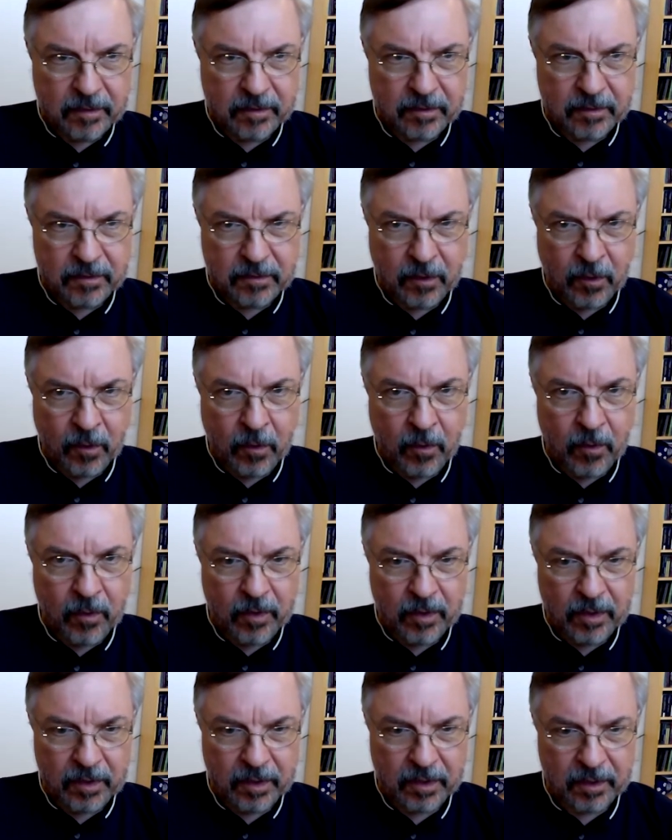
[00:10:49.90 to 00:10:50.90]
So
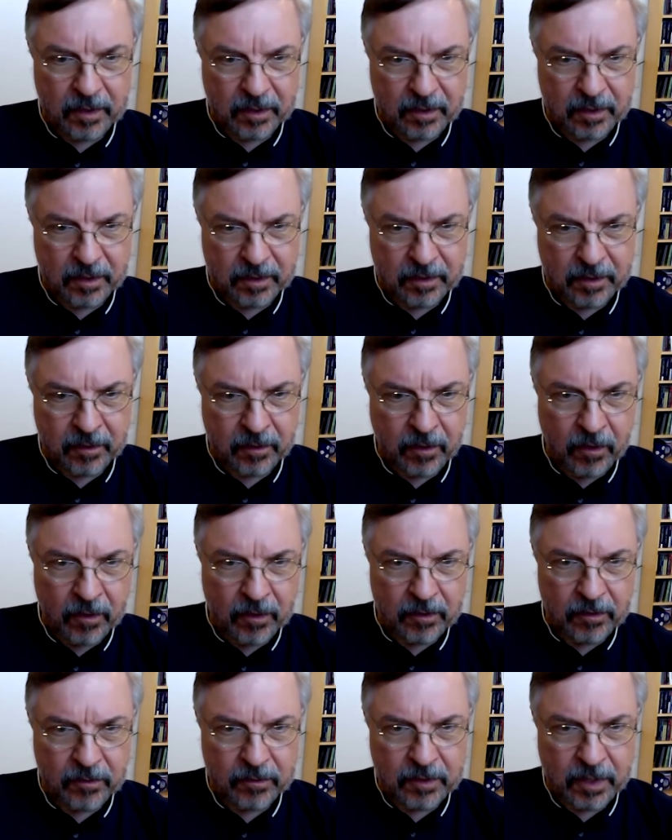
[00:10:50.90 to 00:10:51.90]
the
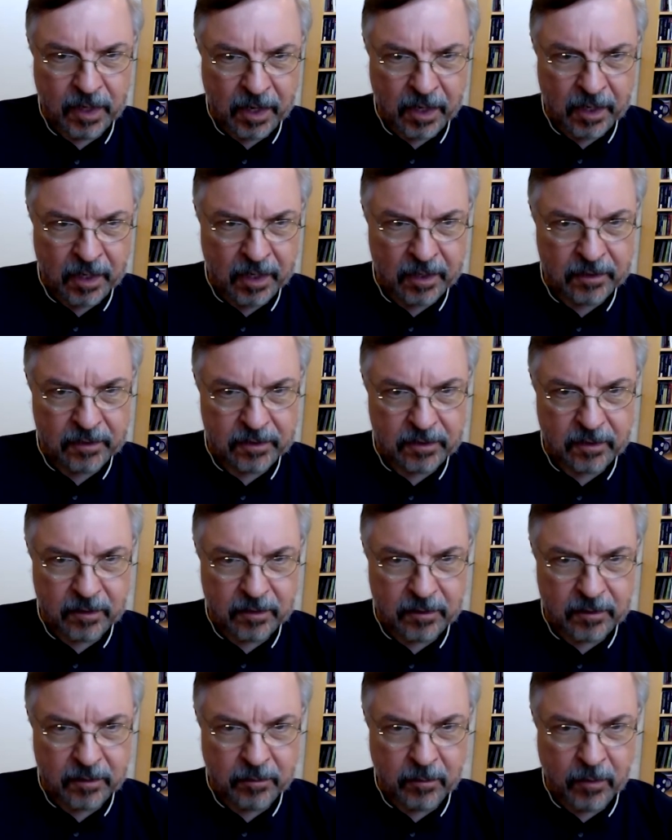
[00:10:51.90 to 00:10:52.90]
longer you dialyze,
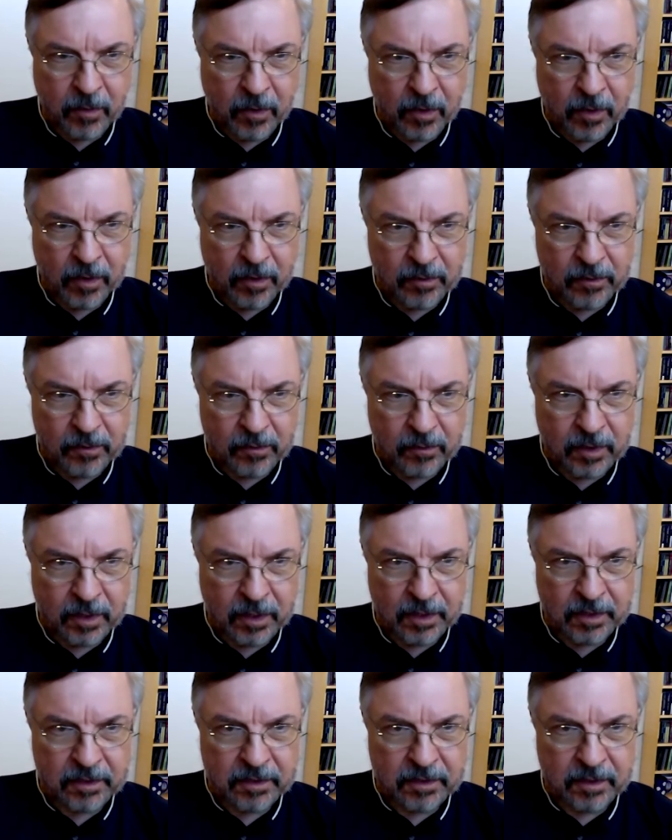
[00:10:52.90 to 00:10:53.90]
the more you
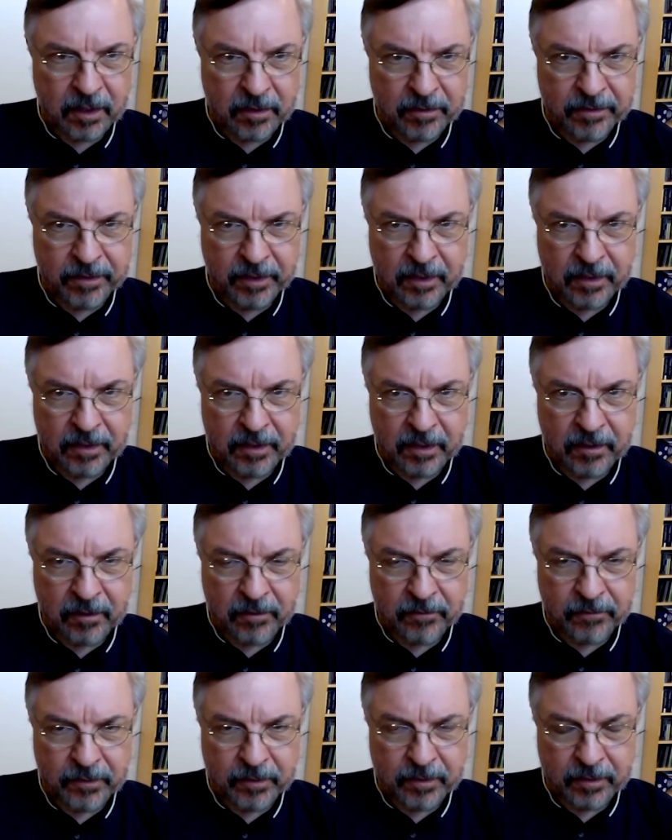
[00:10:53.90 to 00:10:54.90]
get a thickening
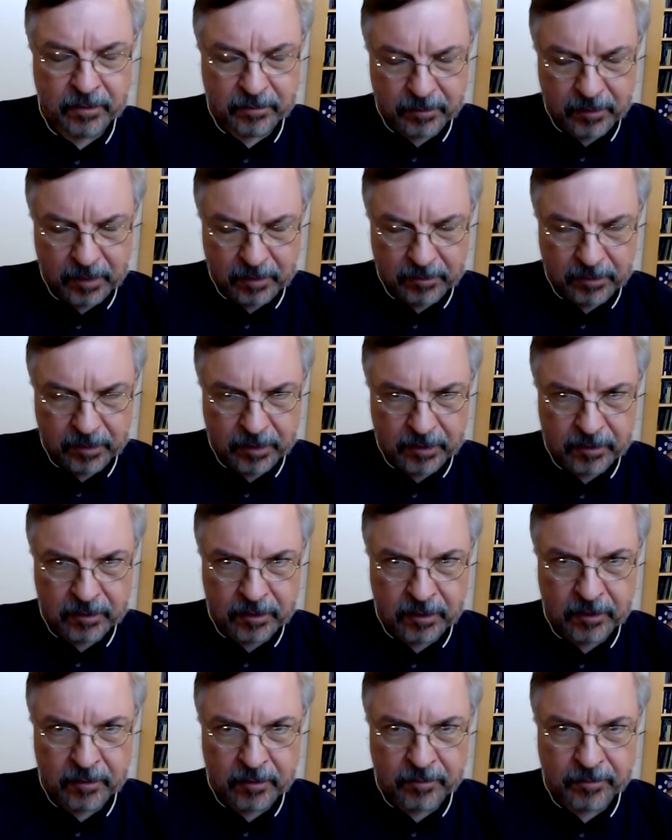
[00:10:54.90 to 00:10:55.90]
of the
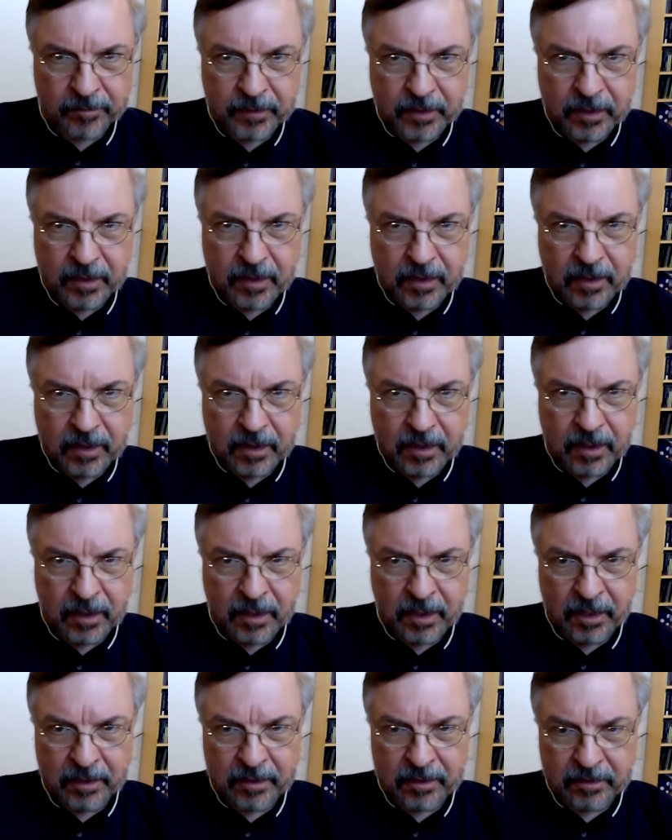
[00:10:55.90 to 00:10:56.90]
peritoneum
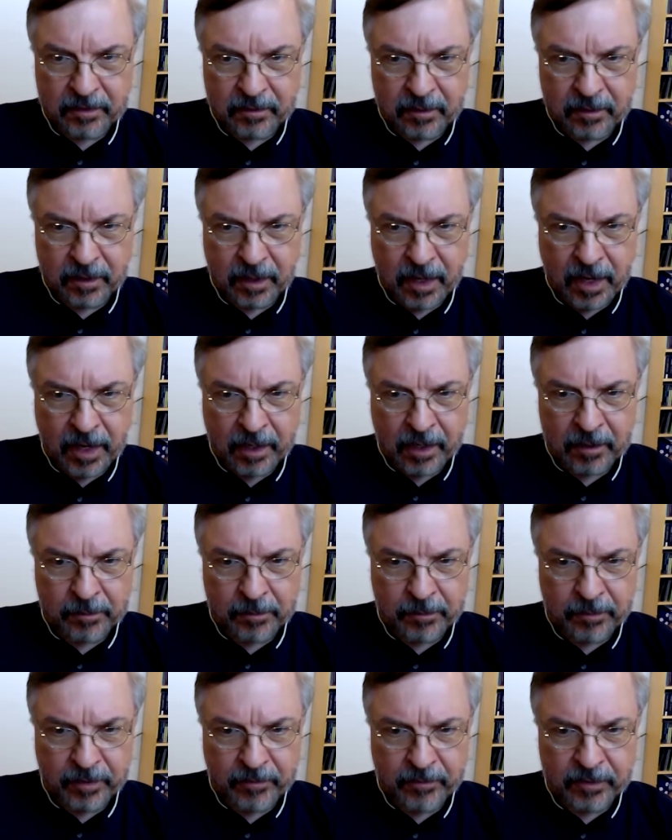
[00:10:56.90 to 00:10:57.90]
and the higher the
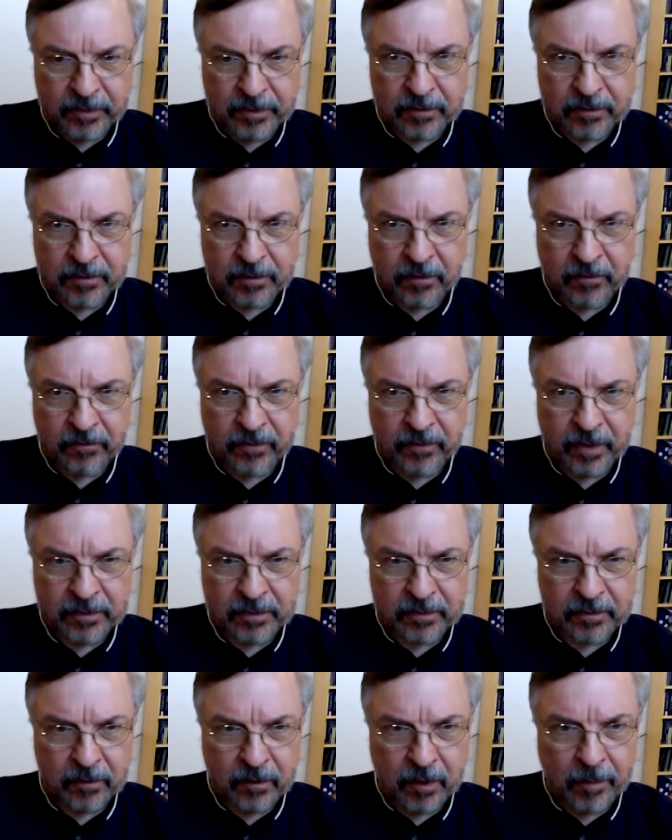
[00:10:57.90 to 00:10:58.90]
prevalence of
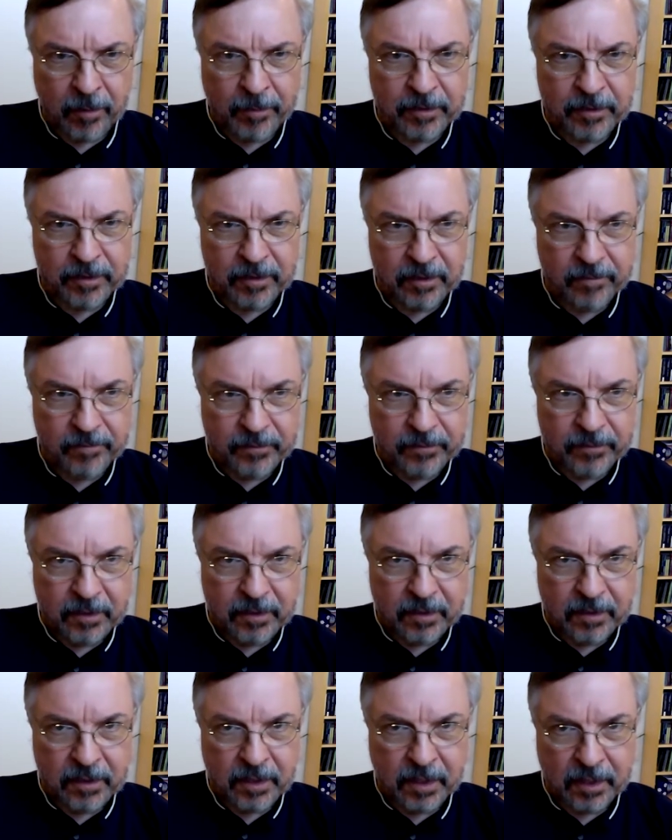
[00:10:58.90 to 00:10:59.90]
vasculopathy.
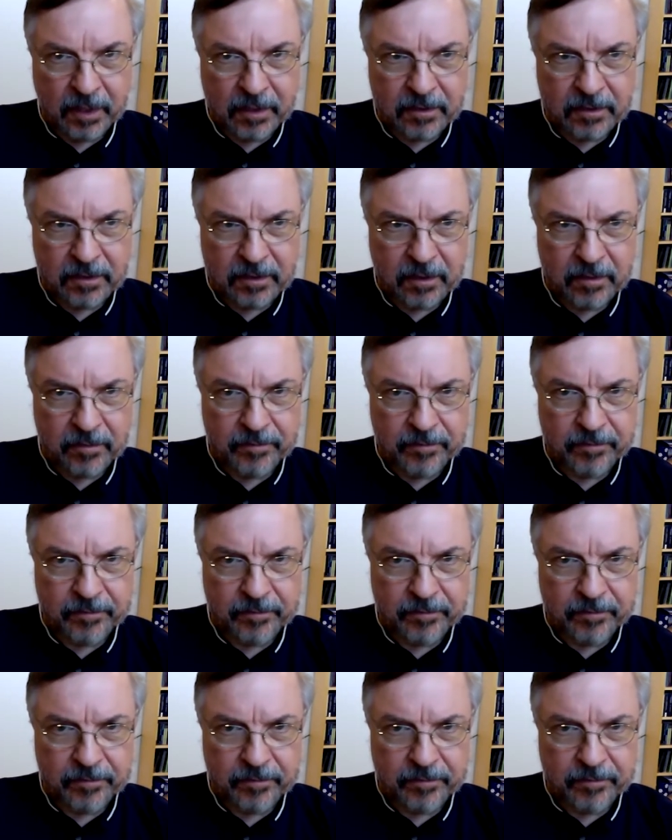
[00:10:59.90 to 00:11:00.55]
Next.